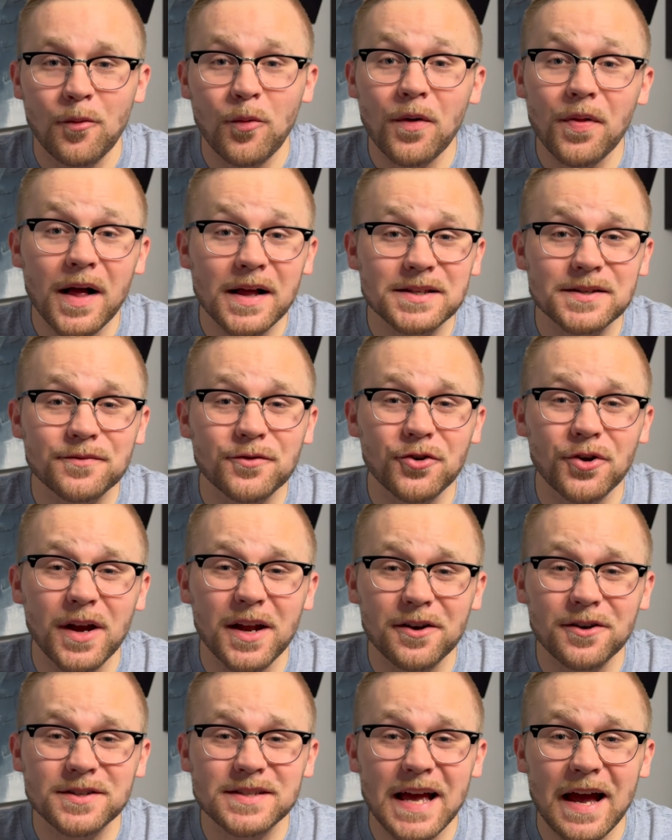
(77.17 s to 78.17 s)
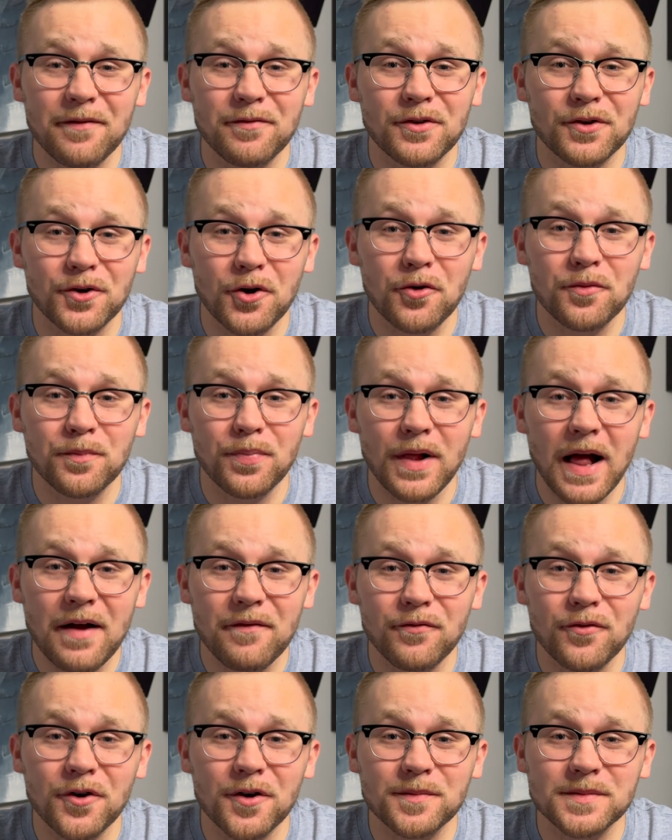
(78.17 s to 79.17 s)
While lots of creators have their own
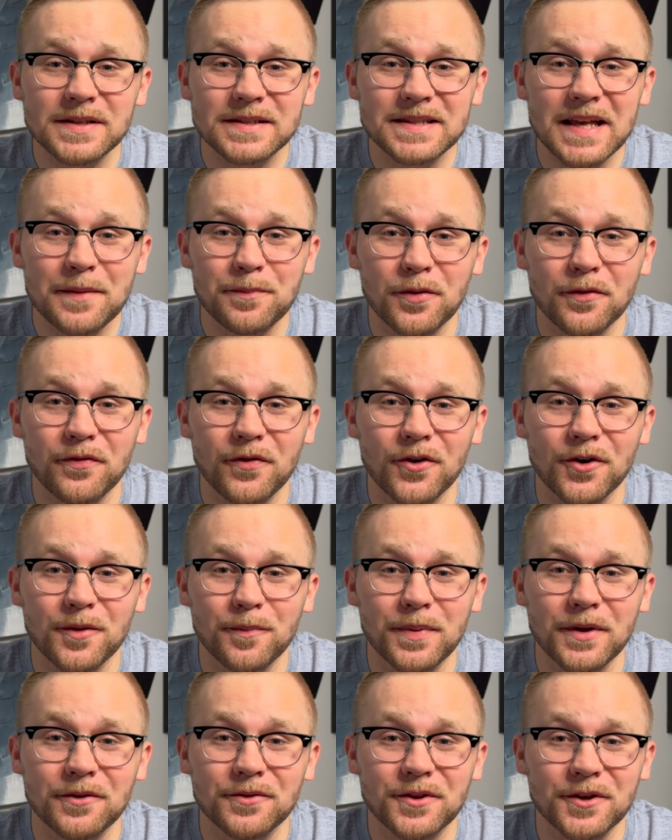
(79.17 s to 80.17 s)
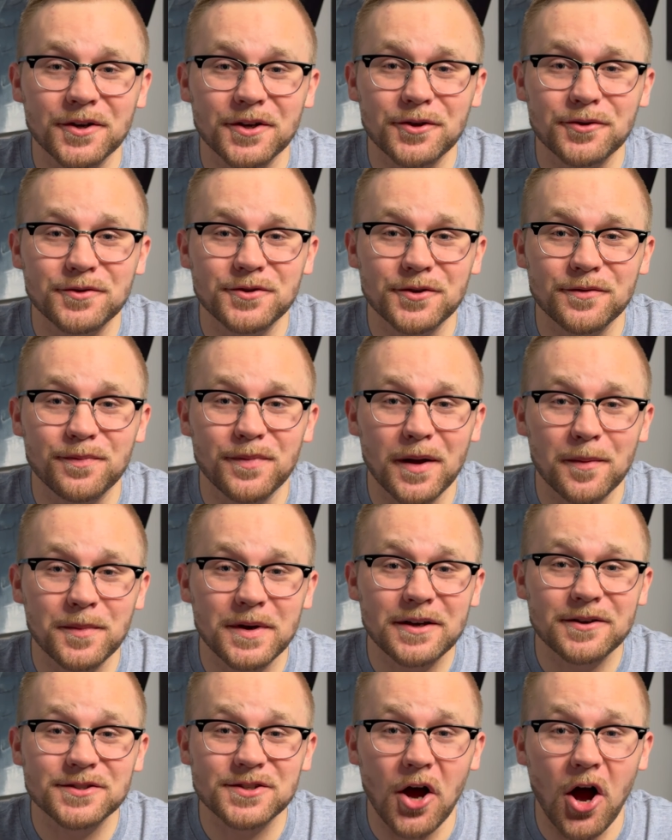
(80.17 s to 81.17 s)
platforms that they prefer to build their YouTube
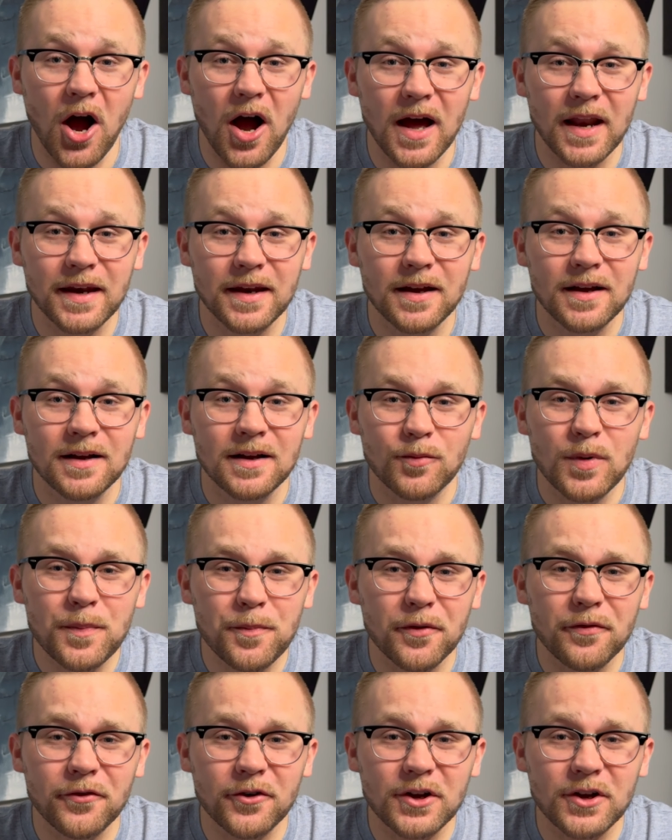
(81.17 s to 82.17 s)
thumbnails on, we prefer